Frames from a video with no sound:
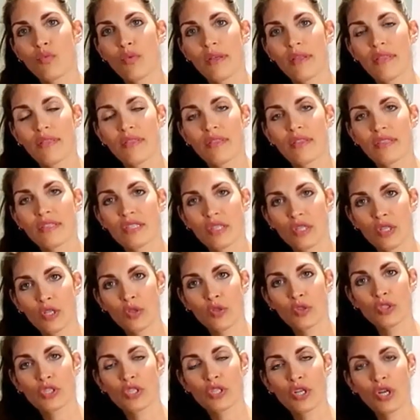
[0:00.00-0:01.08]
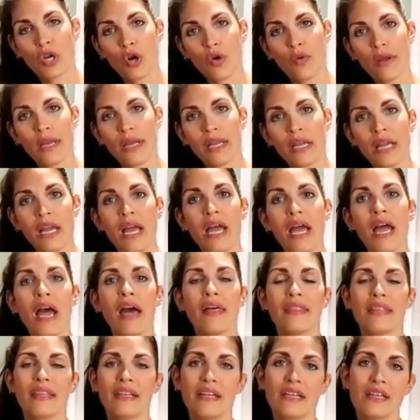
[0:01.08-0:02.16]
with the solution going
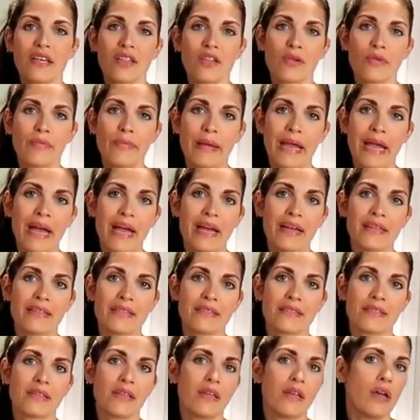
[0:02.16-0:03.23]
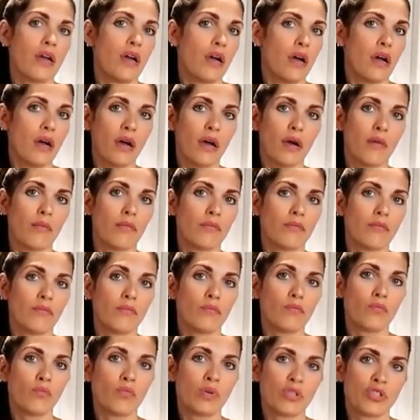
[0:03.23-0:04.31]
and then another pass
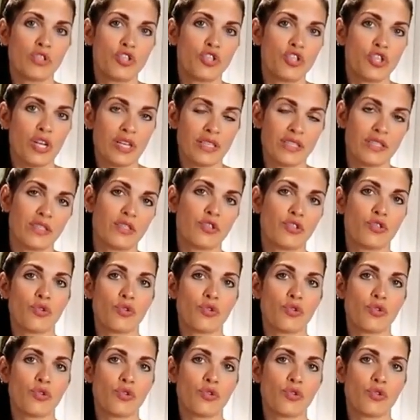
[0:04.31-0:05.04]
with just